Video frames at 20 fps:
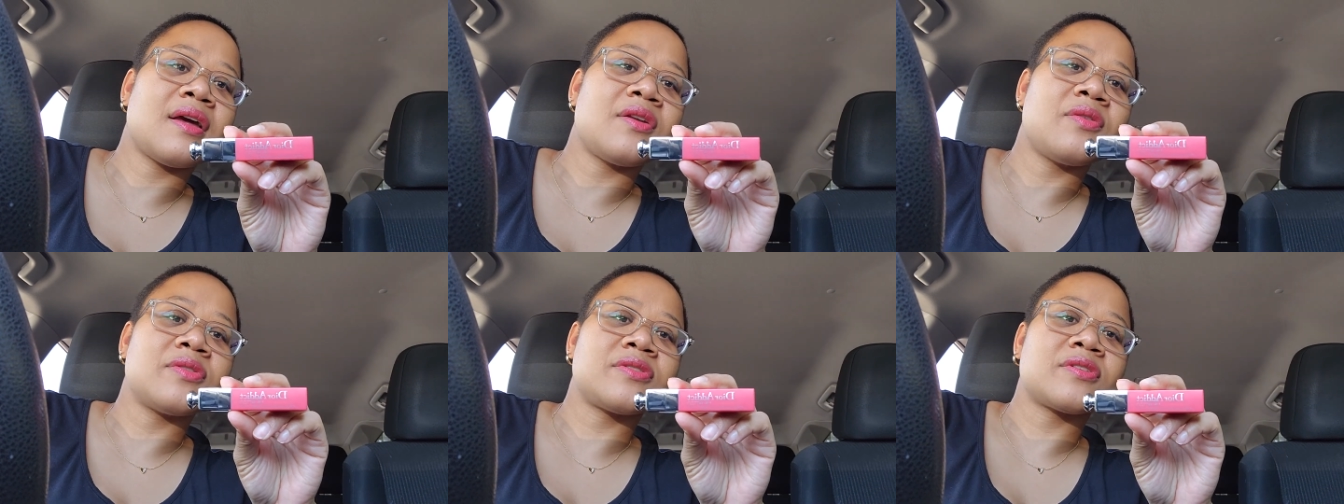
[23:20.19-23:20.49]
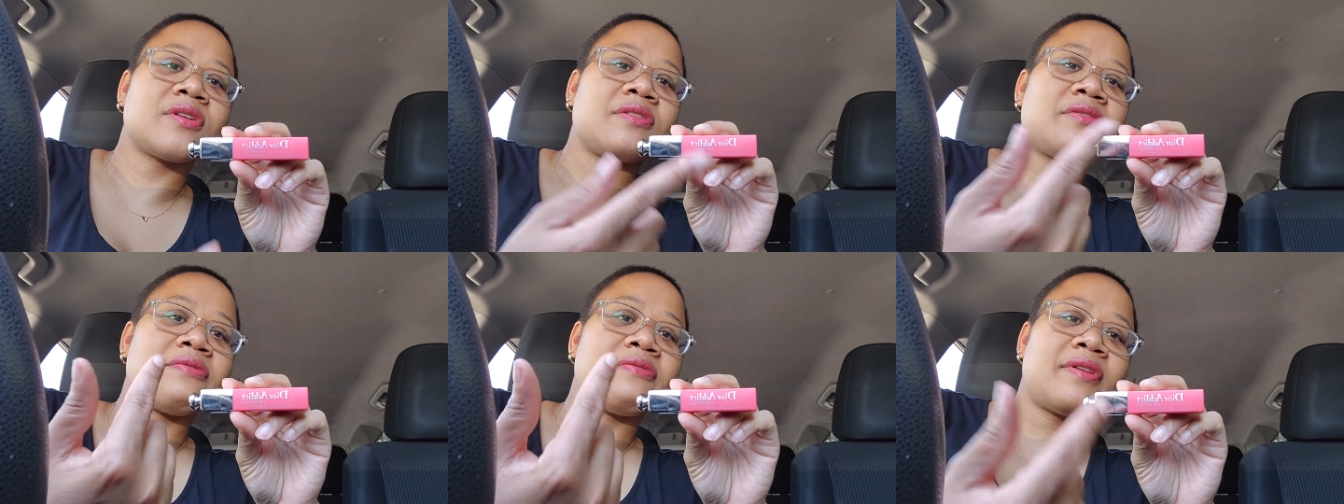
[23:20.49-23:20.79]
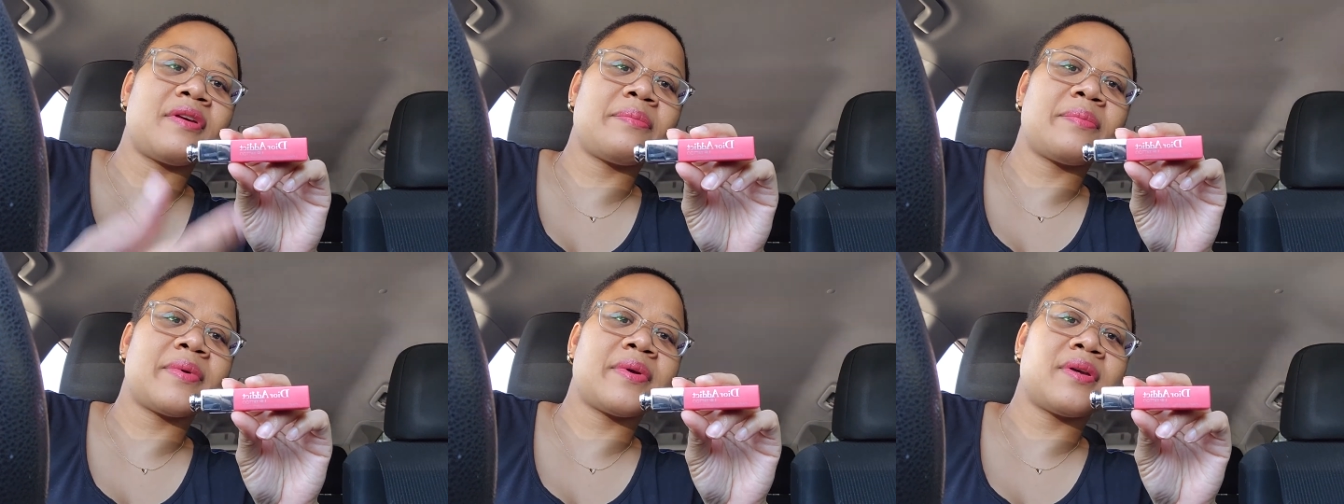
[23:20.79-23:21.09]
I know it's gonna
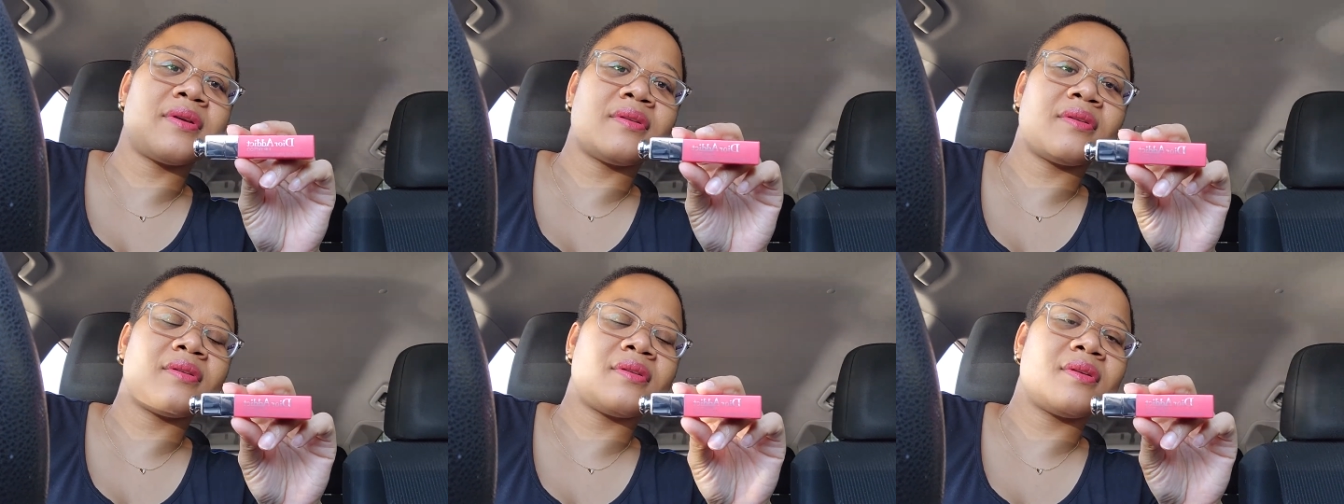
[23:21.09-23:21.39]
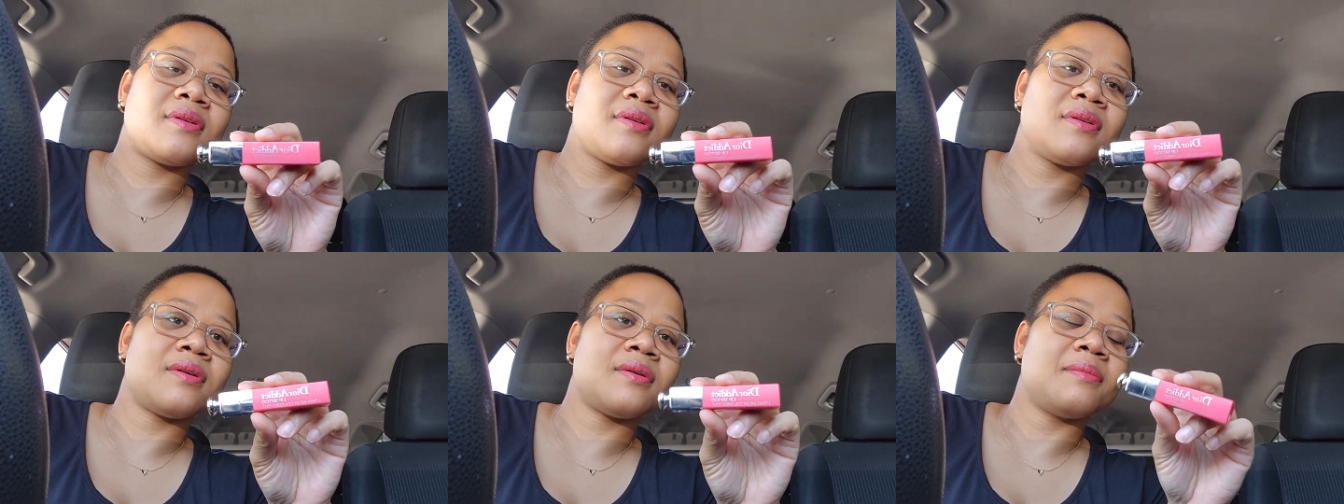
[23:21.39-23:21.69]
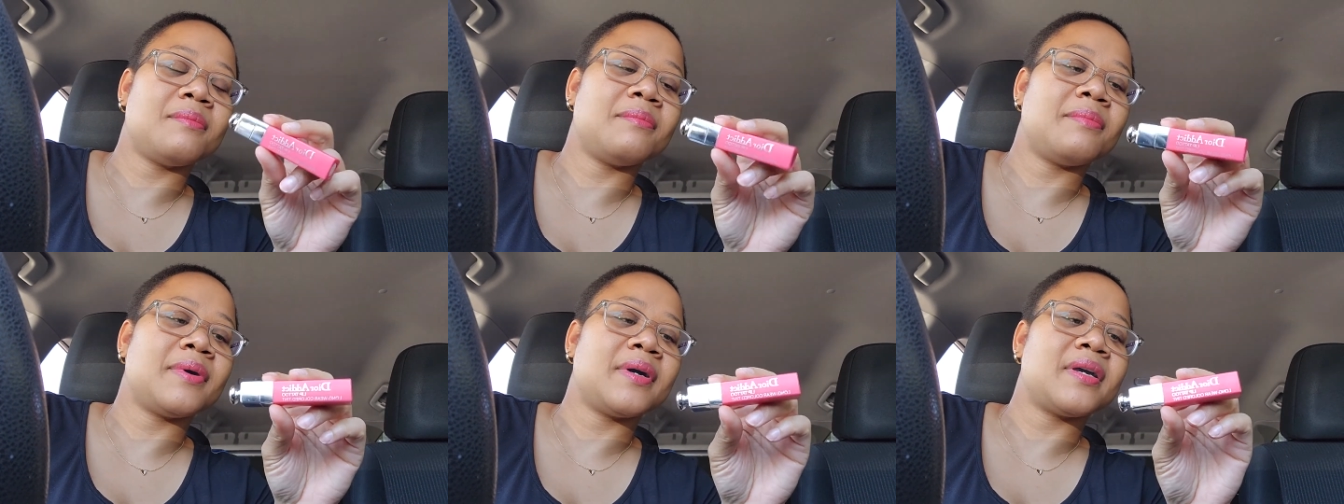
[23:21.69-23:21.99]
slip it,
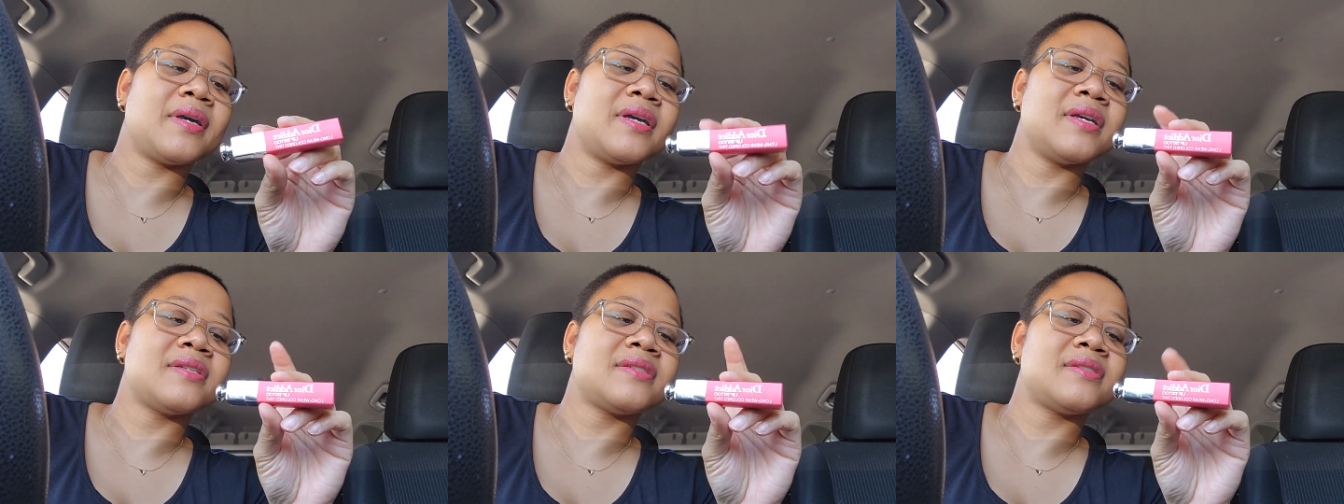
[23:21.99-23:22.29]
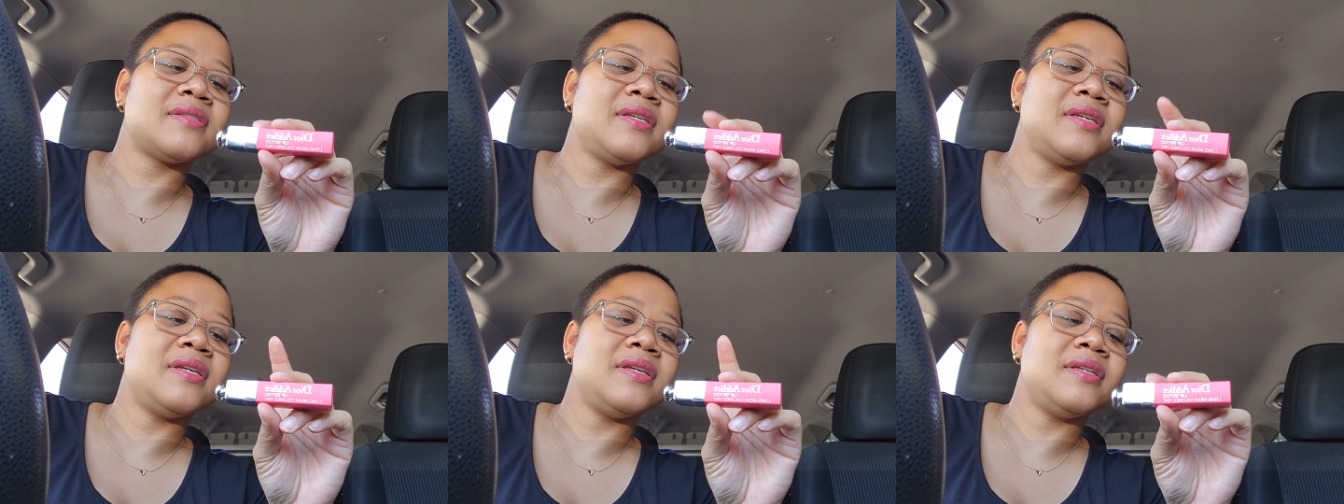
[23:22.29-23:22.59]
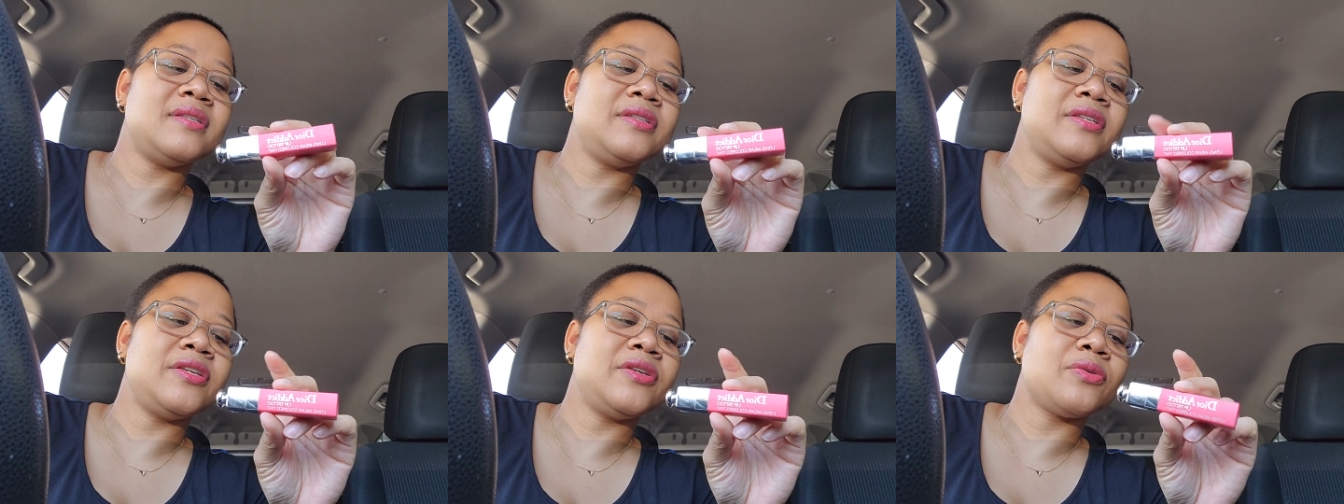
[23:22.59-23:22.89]
but it's
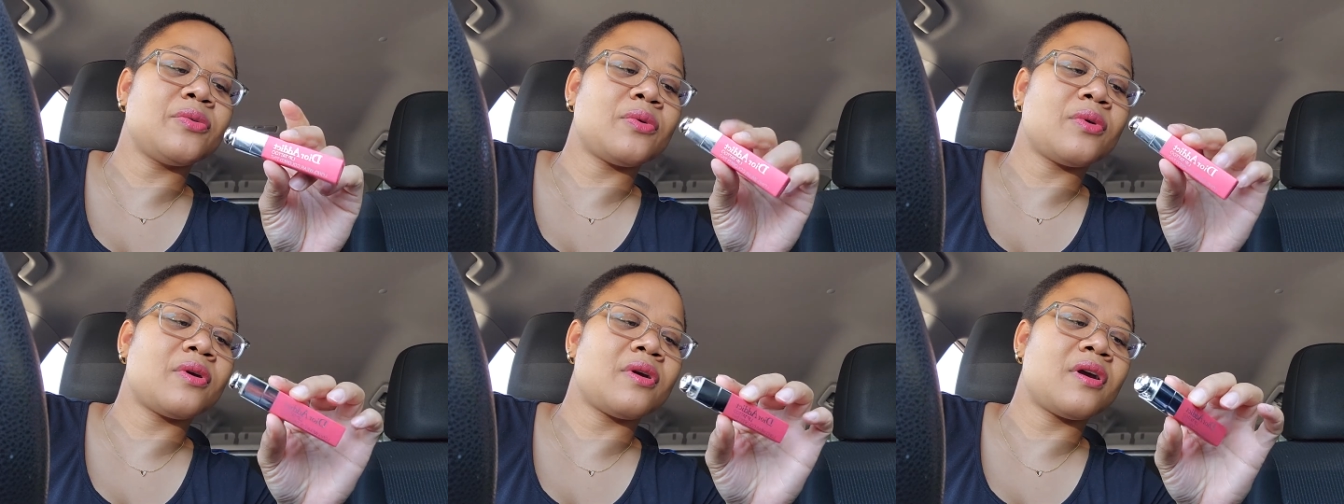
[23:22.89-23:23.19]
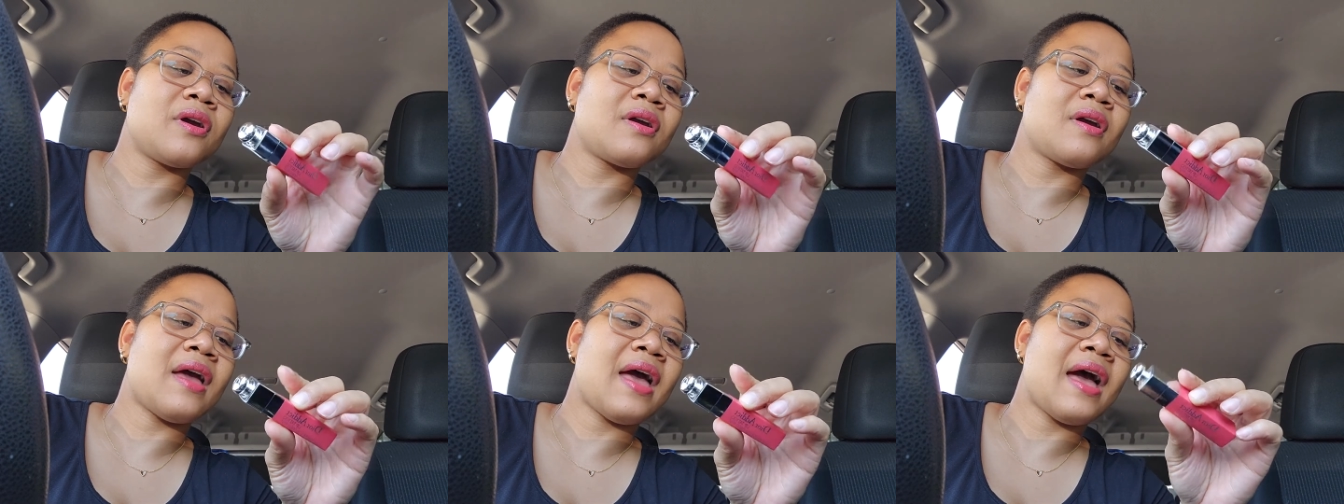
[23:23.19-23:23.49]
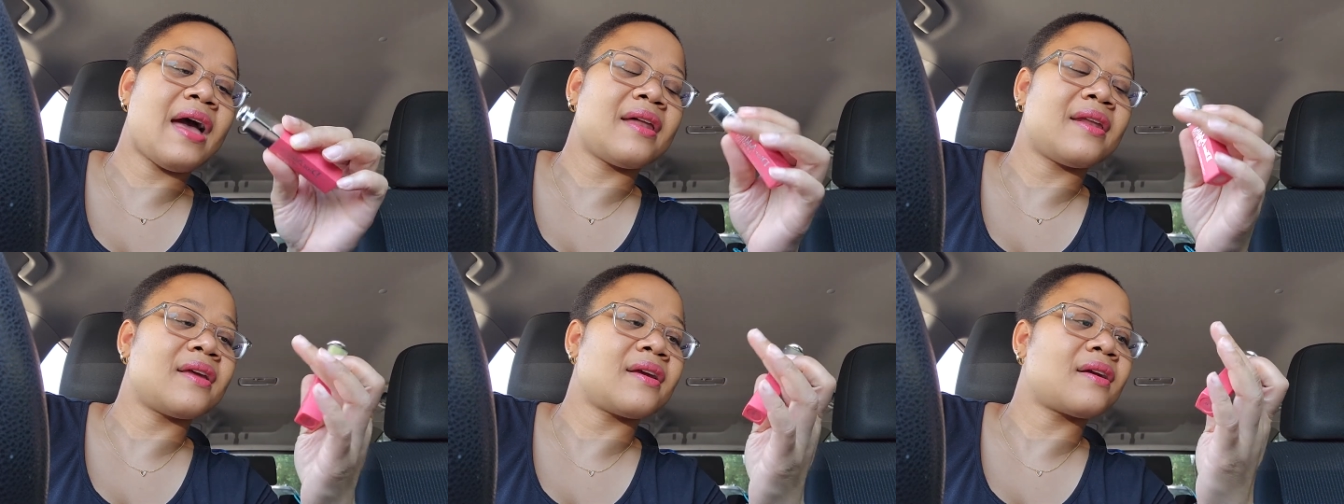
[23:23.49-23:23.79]
the Dior
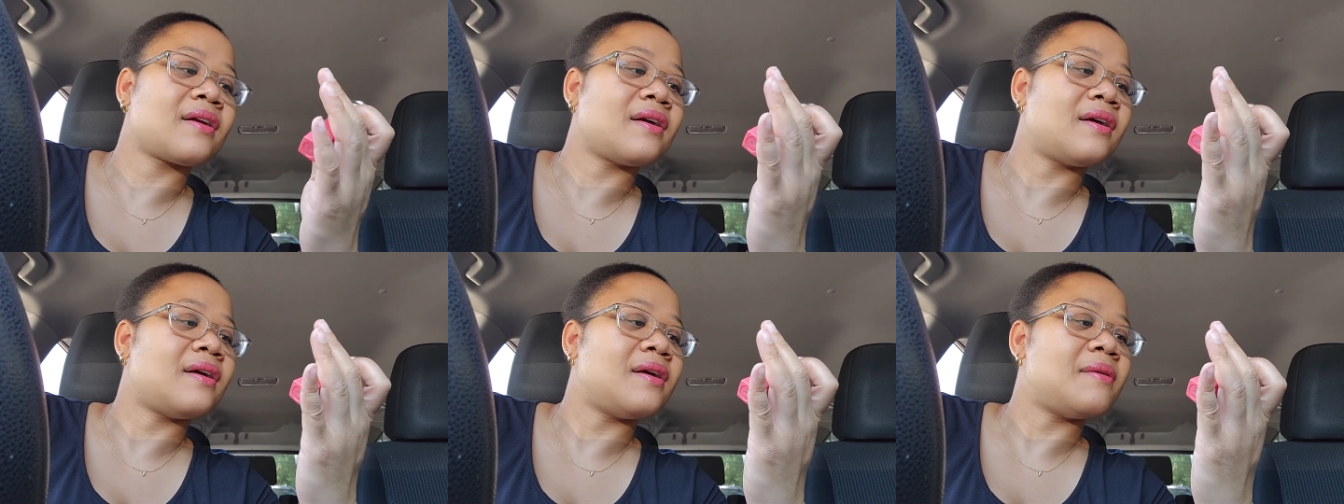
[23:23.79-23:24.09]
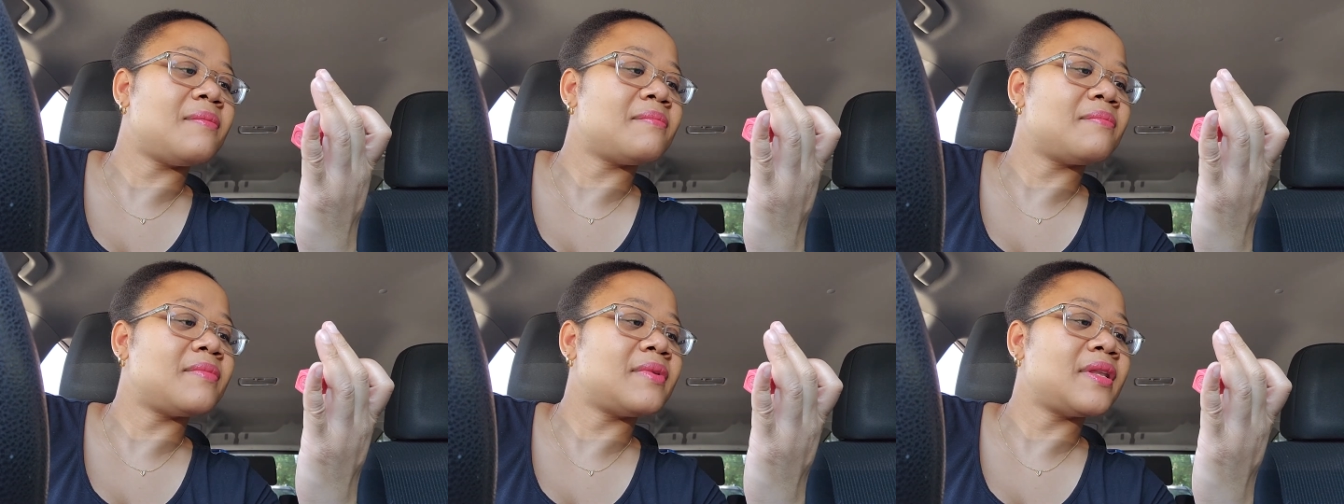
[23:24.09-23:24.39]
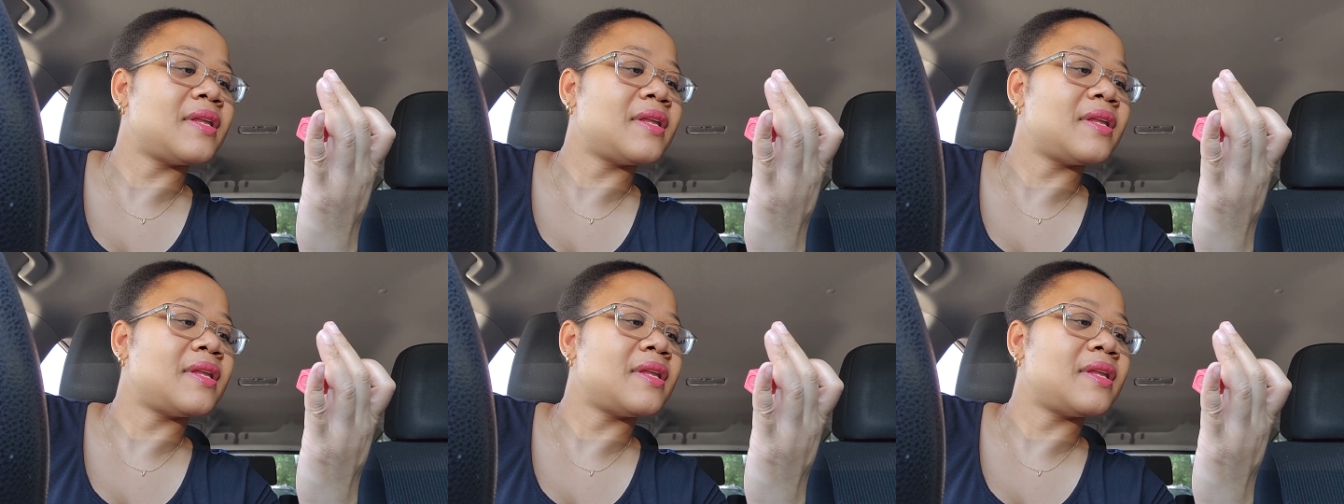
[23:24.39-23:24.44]
Addict um,